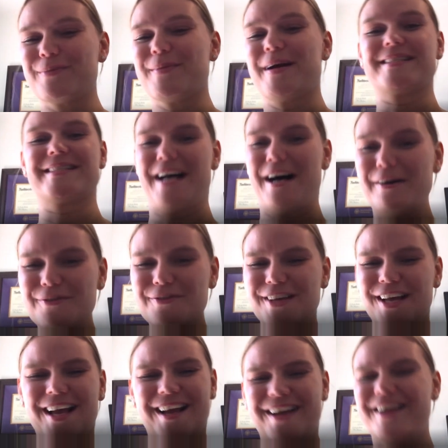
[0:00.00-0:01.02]
myself.
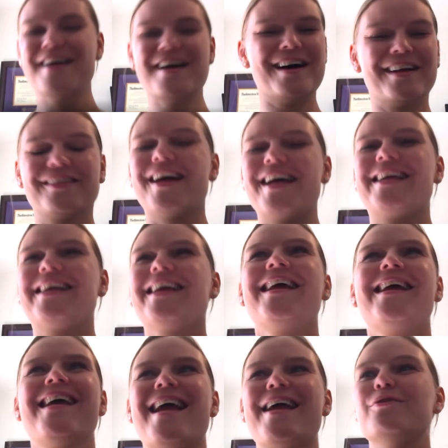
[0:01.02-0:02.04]
Like,
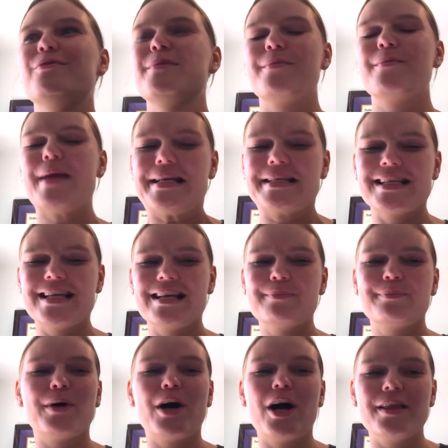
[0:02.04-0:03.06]
it would be amazing,
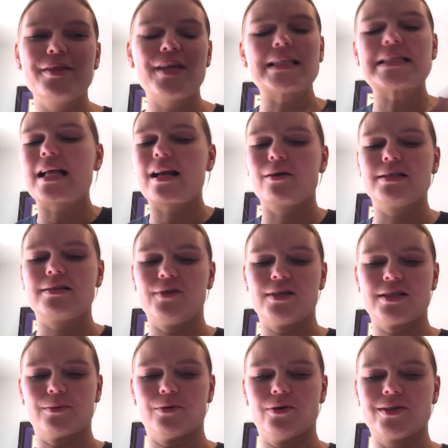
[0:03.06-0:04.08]
but that's not always
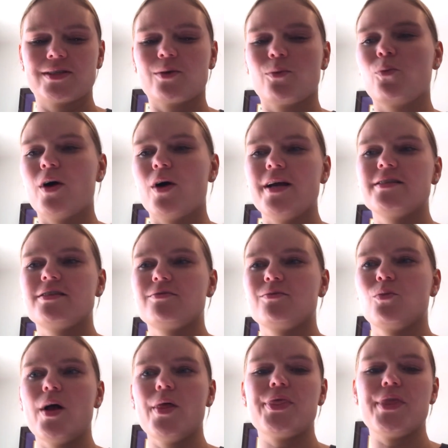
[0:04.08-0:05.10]
feasible. So
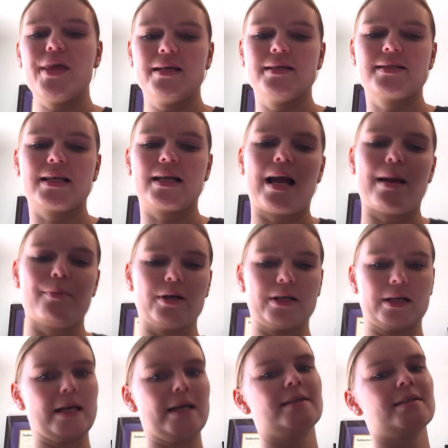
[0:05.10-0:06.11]
what things can I bring
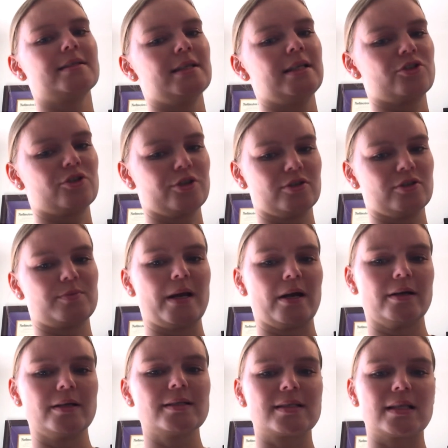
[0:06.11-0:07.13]
in to introduce
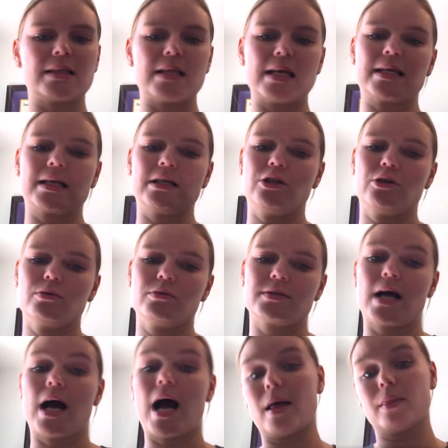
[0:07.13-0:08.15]
parents that they can use
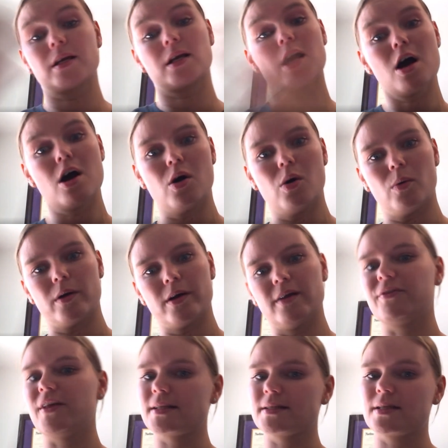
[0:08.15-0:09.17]
on the go if
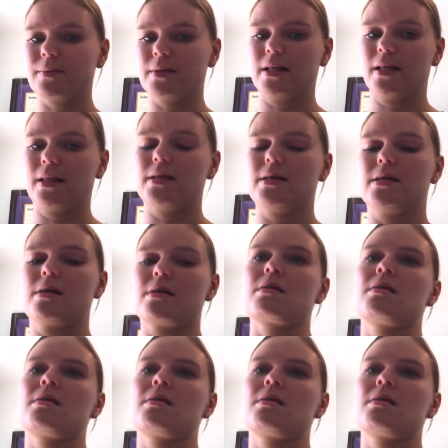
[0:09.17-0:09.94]
that's something that they need?